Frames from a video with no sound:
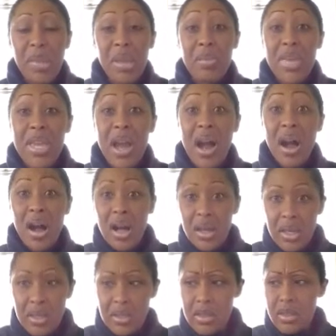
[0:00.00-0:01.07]
Maybe
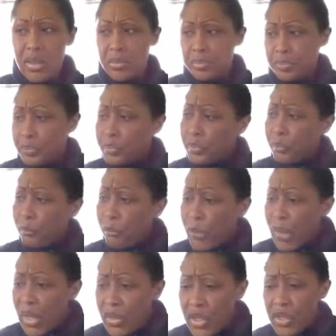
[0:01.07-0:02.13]
August.
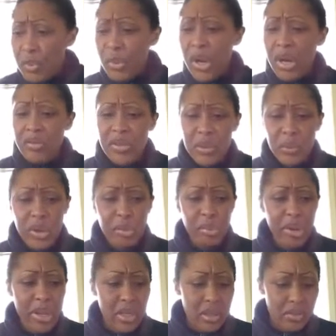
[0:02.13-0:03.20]
This prophet, we were
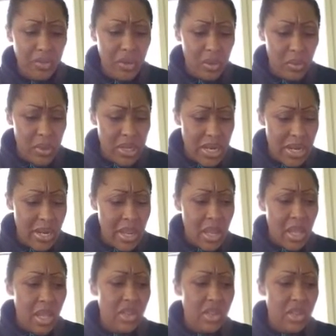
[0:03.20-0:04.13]
praying on the phone one day,